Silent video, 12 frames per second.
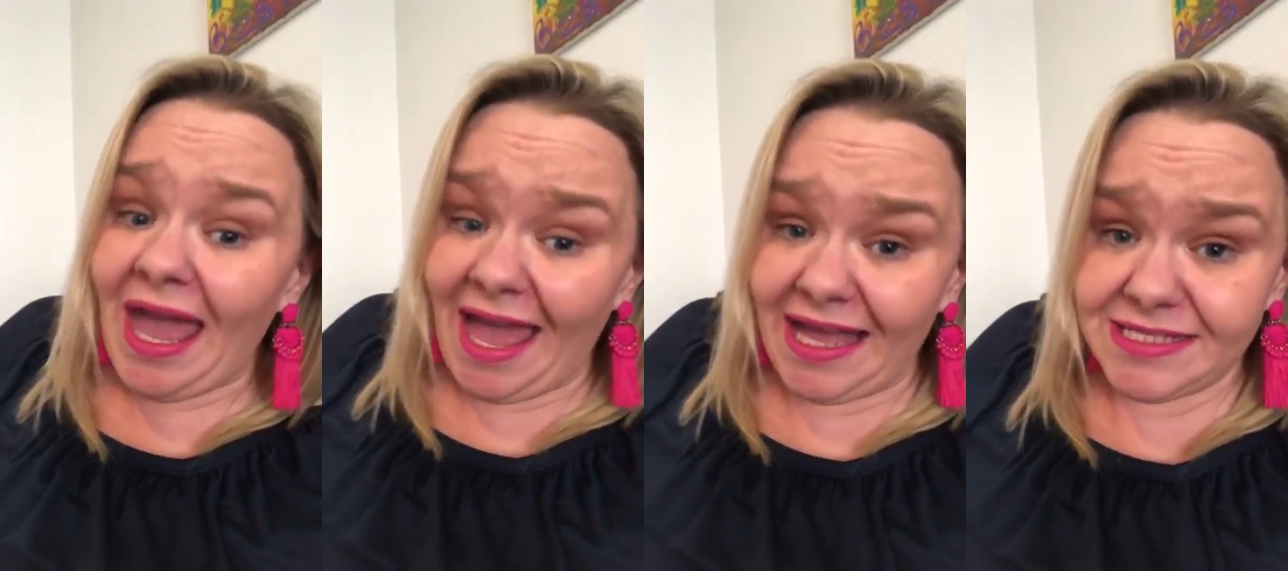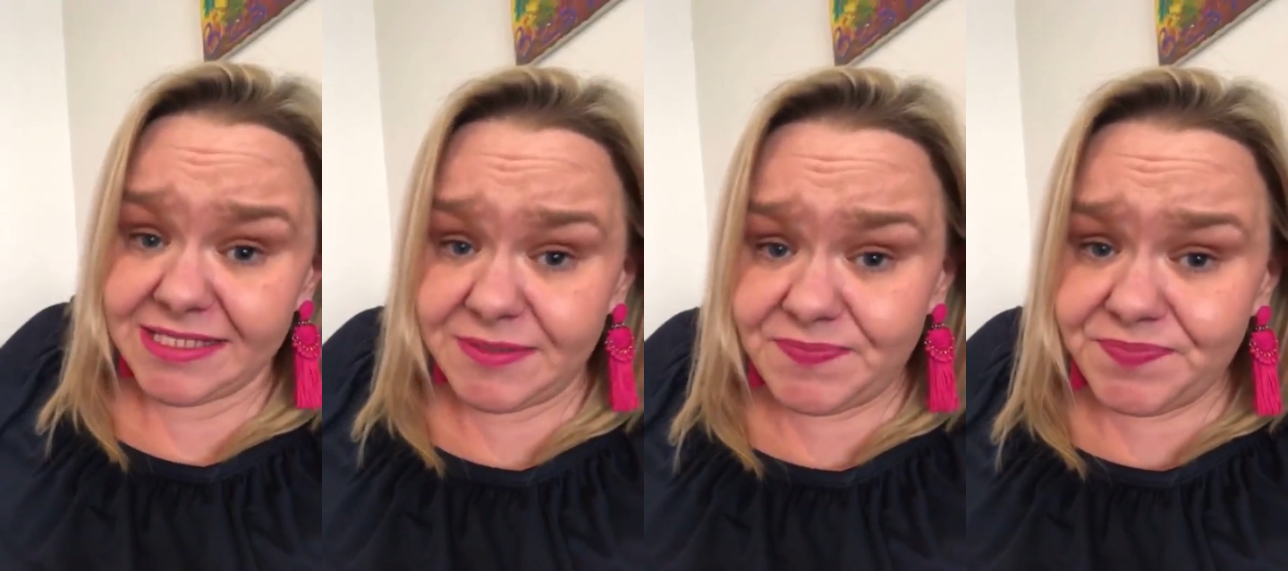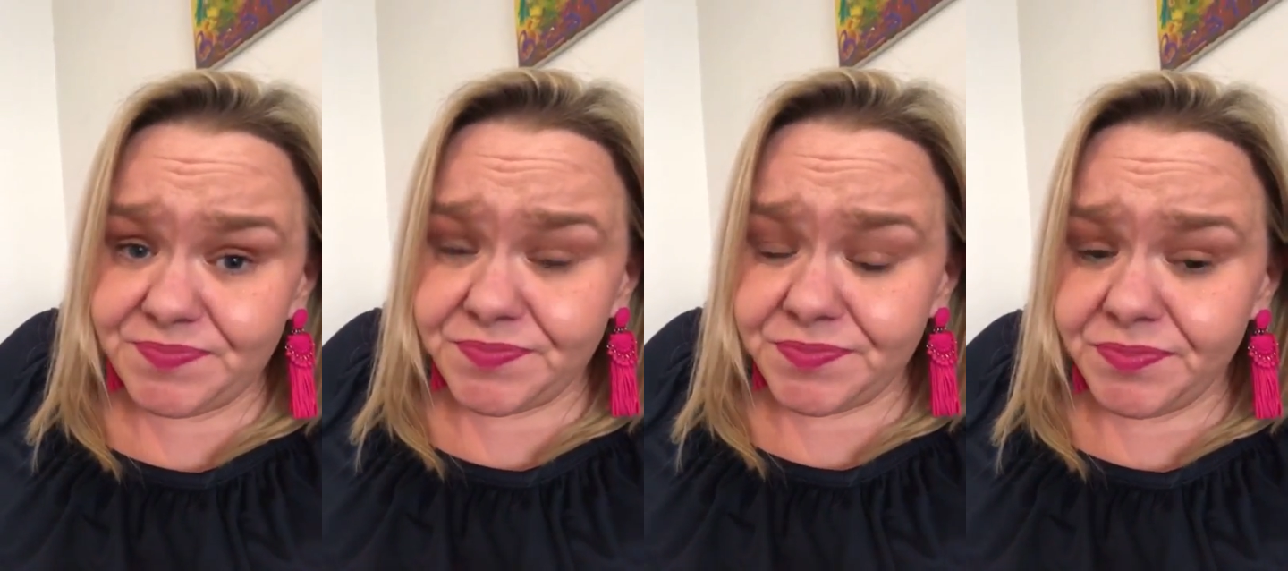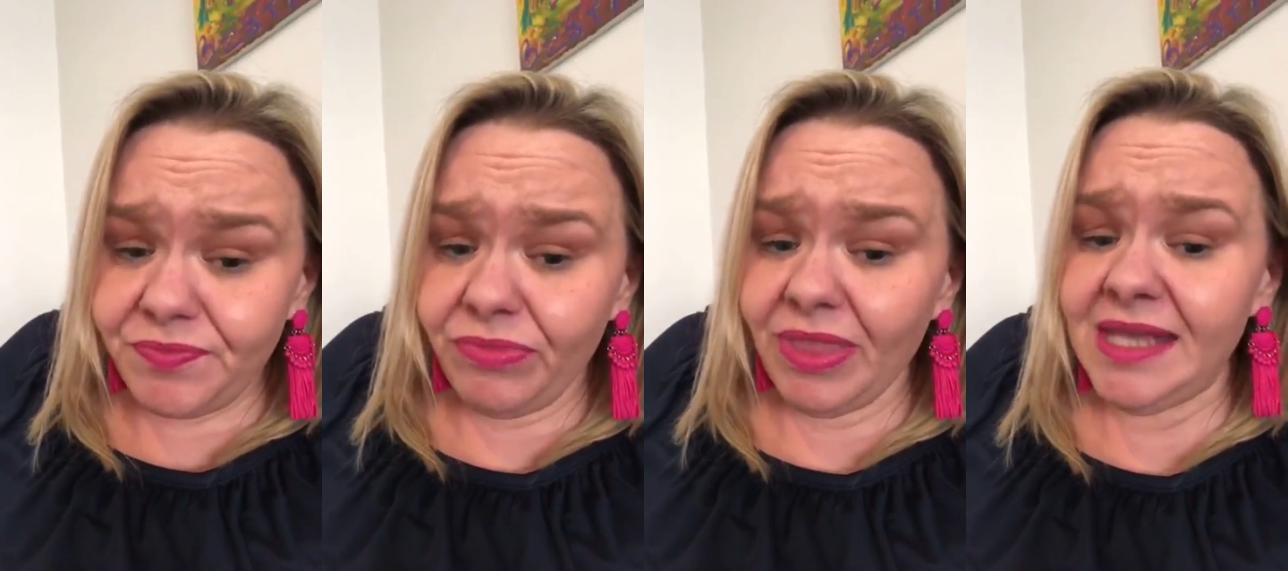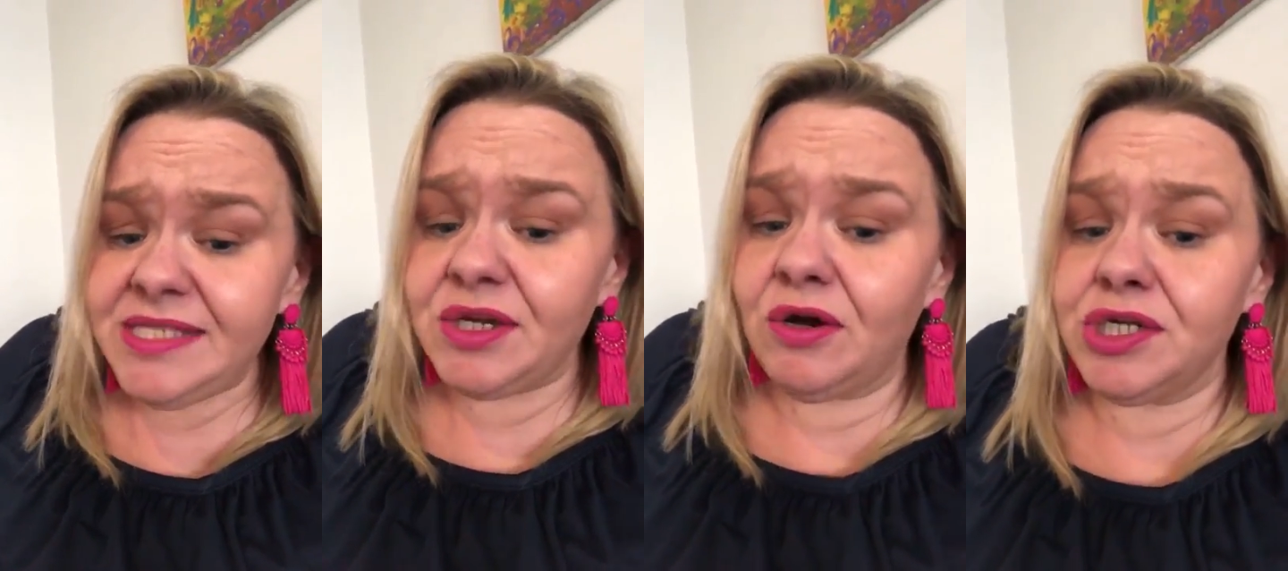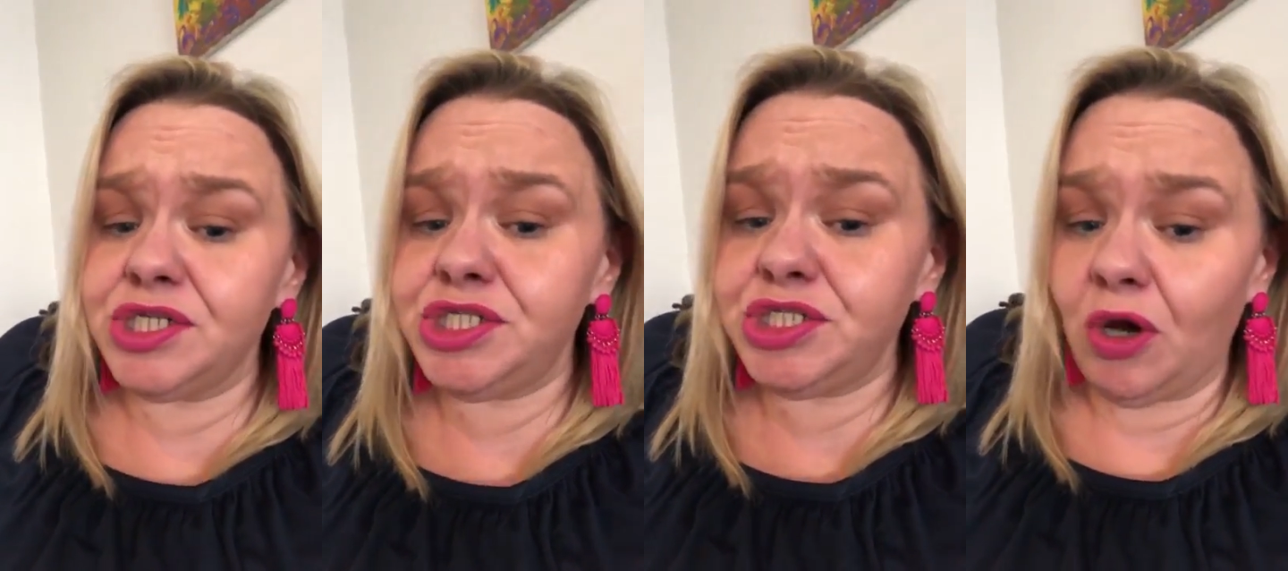and it's got a
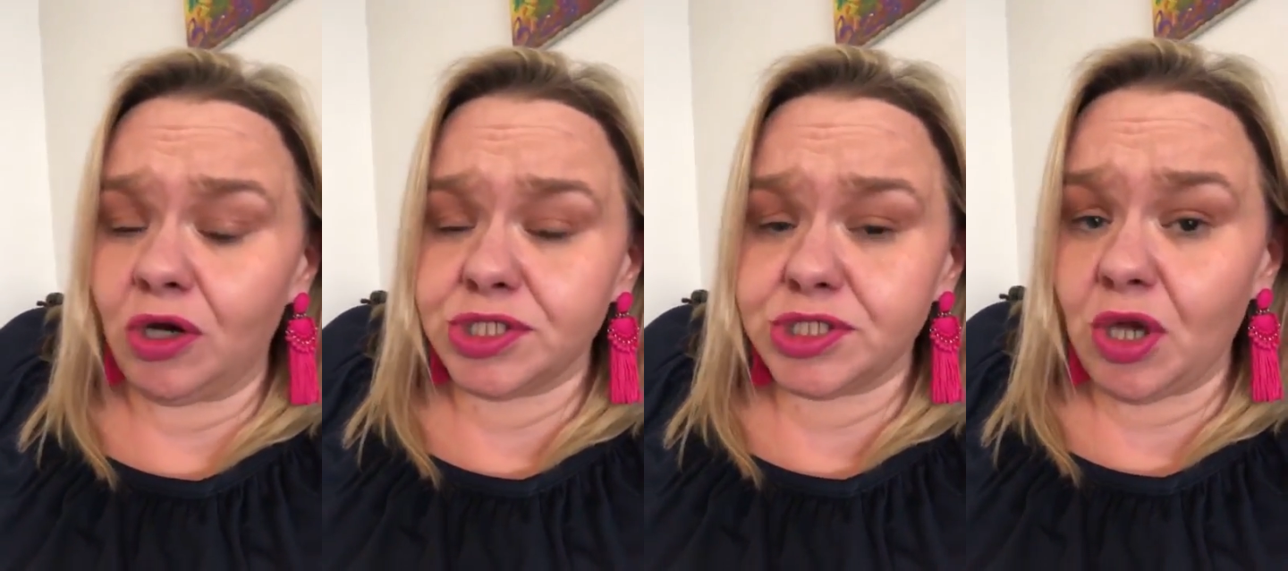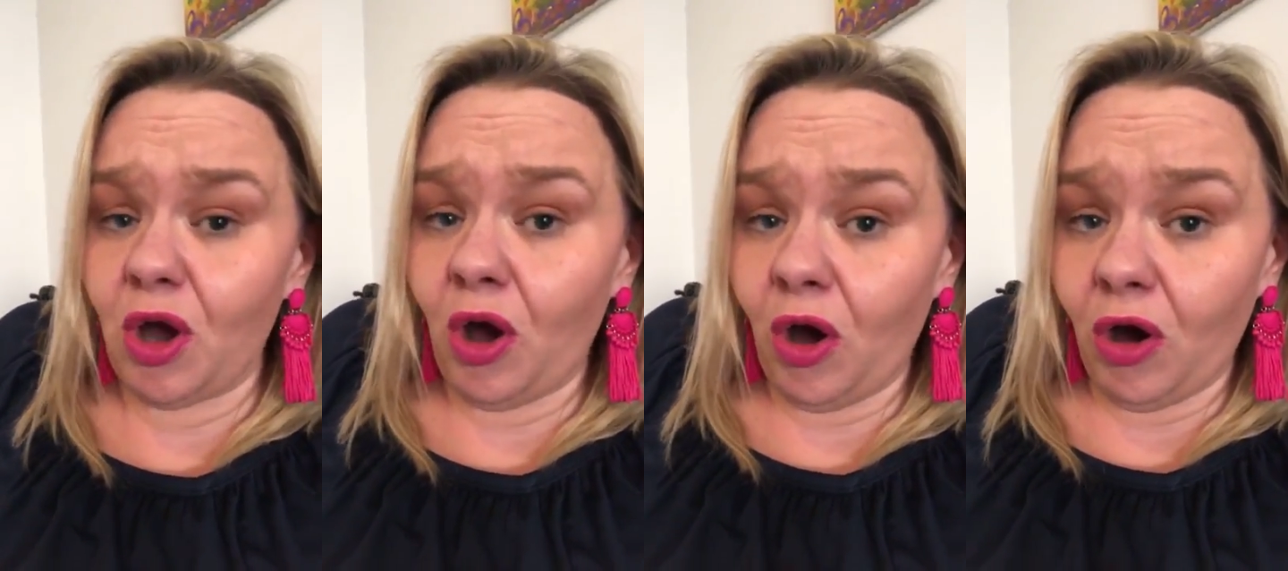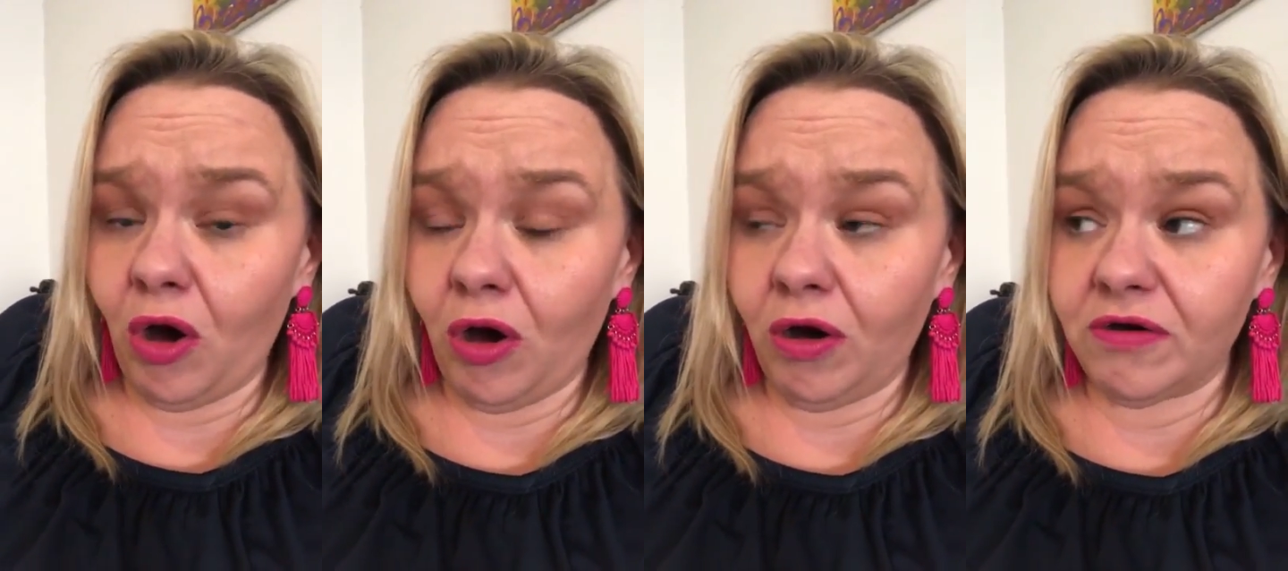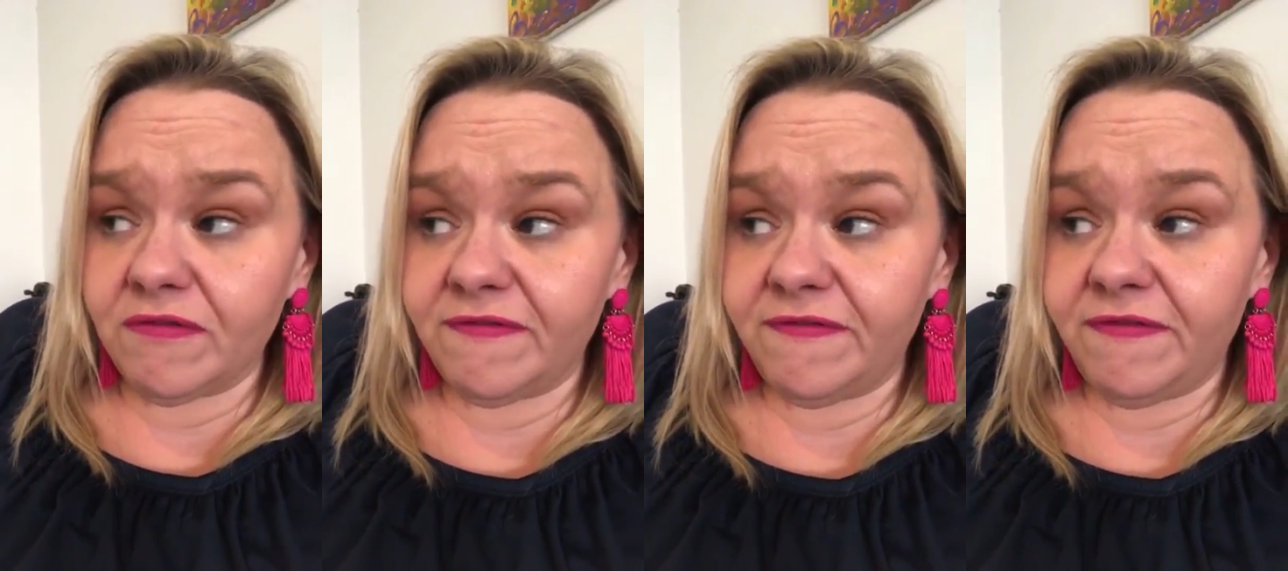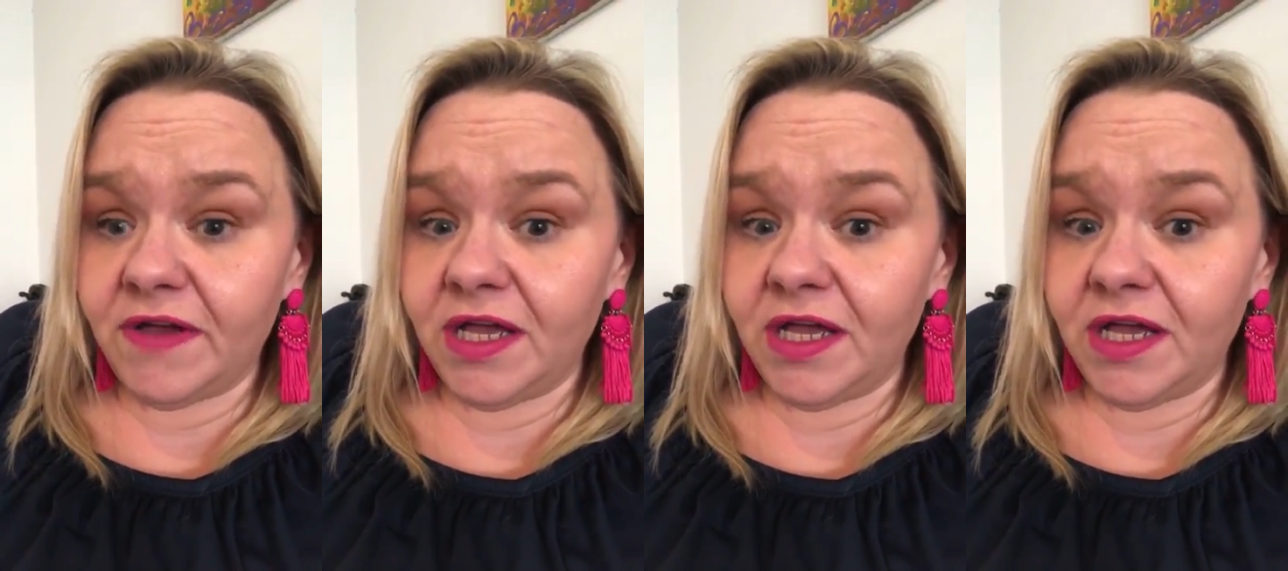shot of